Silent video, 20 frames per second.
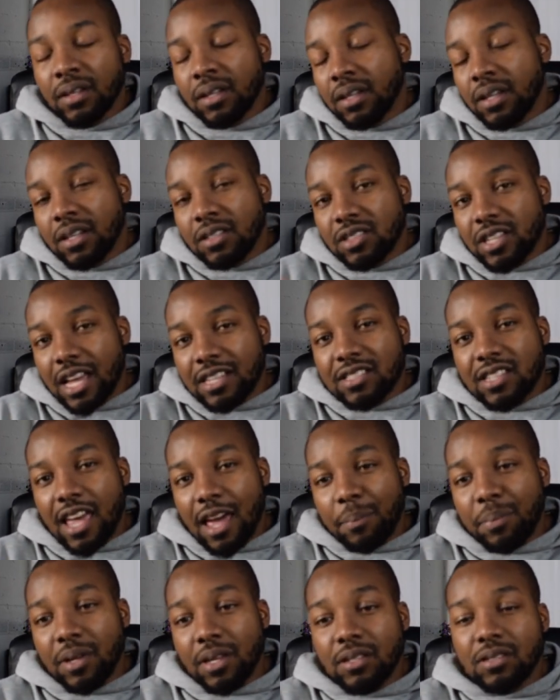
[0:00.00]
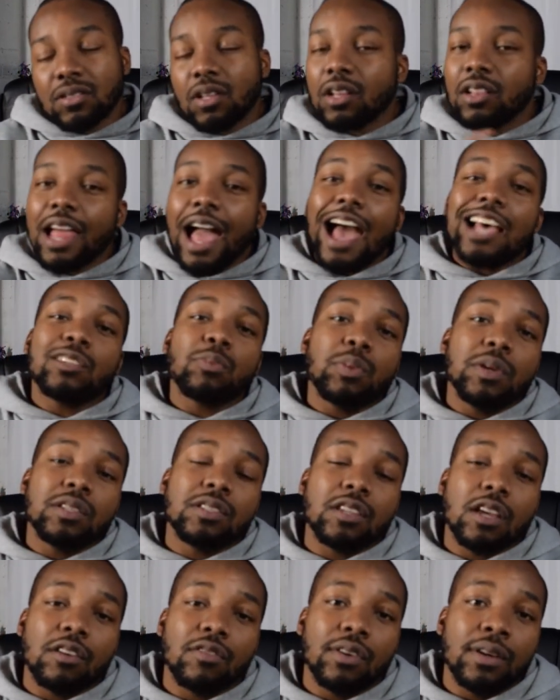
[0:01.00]
So that's that piece. The last piece
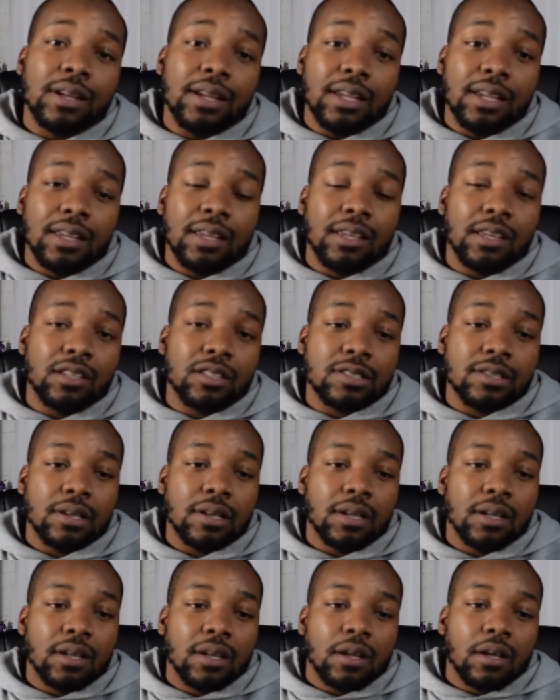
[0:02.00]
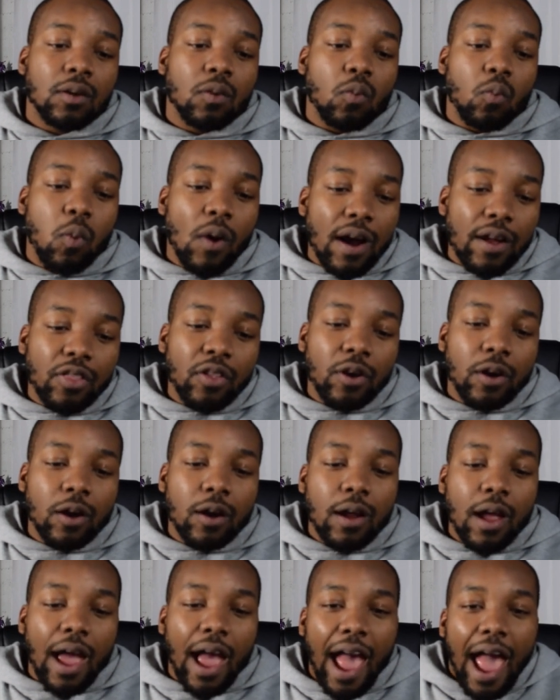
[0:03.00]
of it is whether
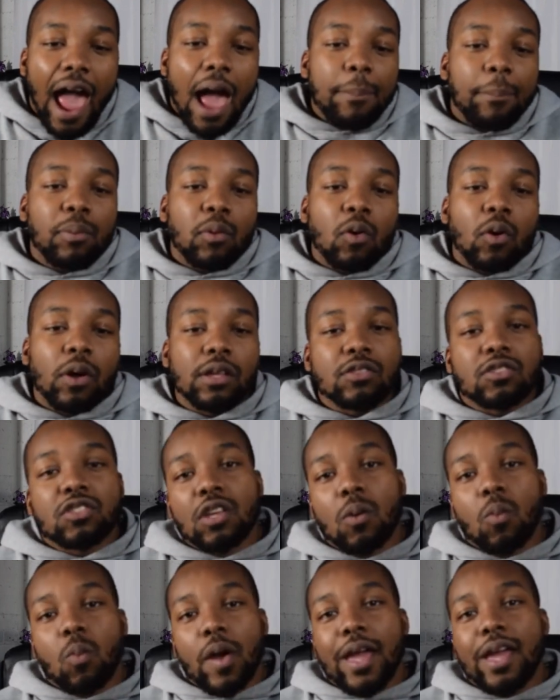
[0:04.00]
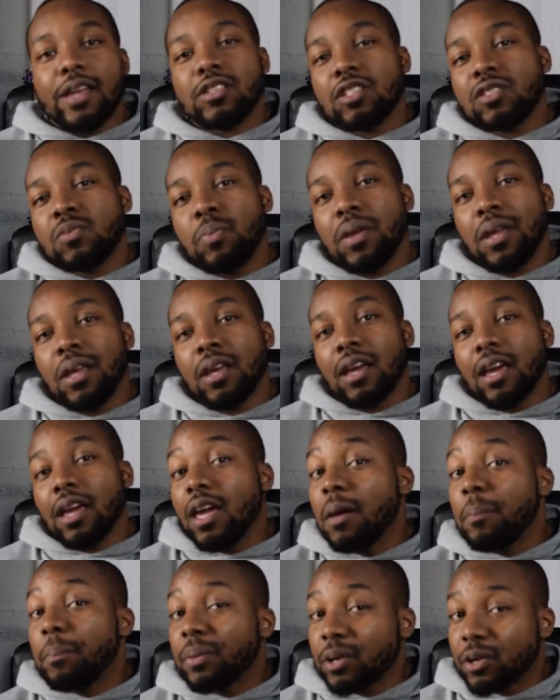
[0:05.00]
Apple in some ways is being a
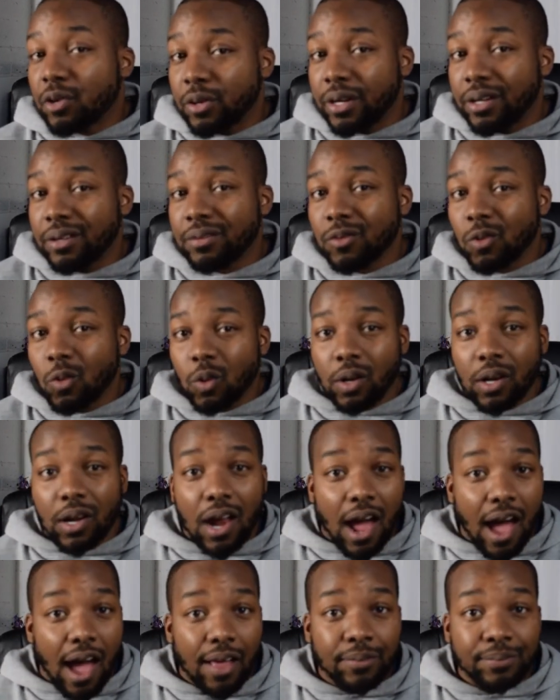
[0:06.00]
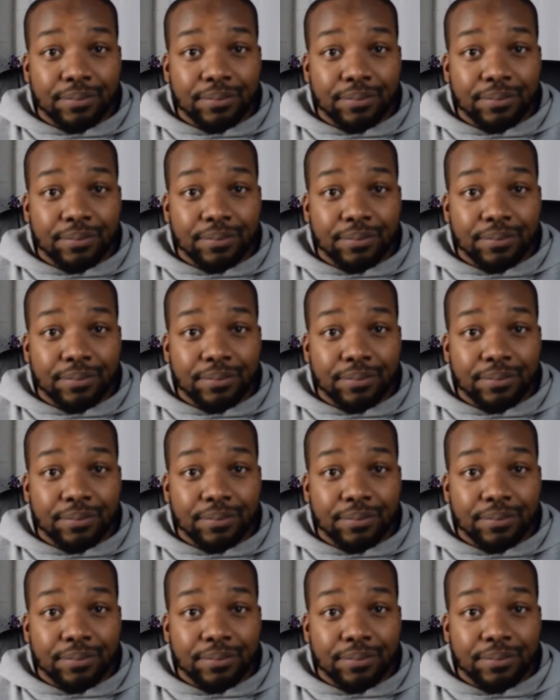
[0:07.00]
hypocrite or not.